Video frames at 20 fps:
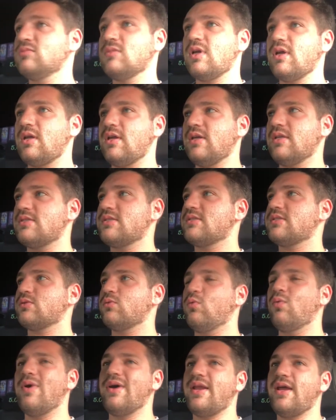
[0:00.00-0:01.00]
it's
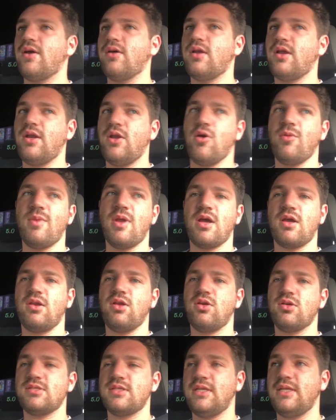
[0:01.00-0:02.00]
wet out. I know I'm not going to
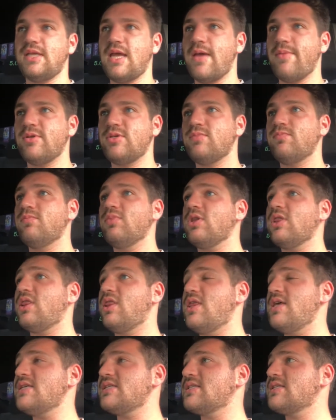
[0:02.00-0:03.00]
cause any damage, but
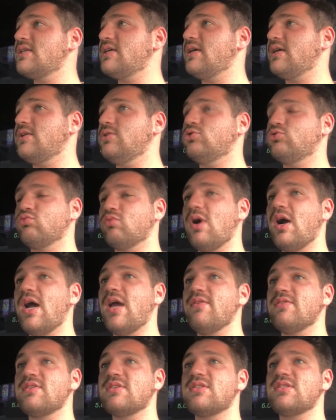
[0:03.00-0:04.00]
this thing
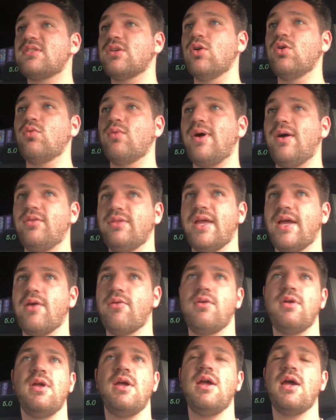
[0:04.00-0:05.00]
drives so well now.
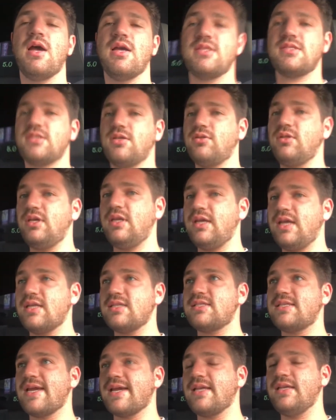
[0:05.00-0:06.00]
I still need to get
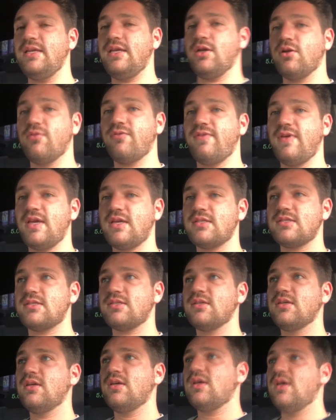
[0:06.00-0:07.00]
second gear fixed.
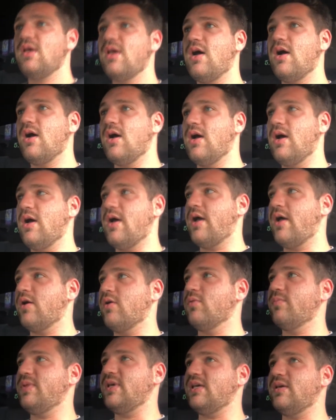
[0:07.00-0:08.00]
I'll
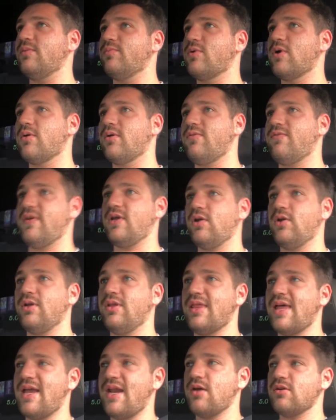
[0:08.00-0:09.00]
be probably figuring
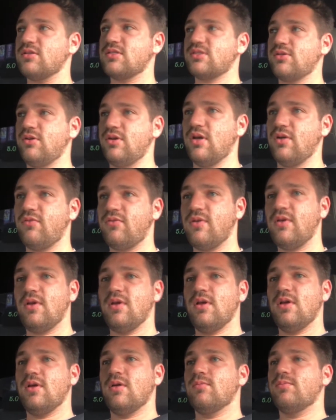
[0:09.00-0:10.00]
that out soon enough,
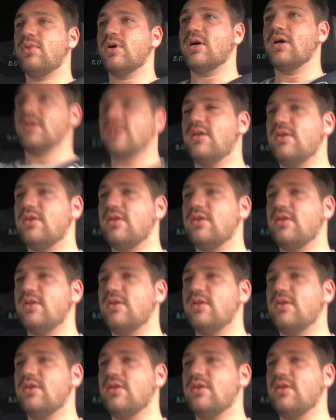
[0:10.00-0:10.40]
but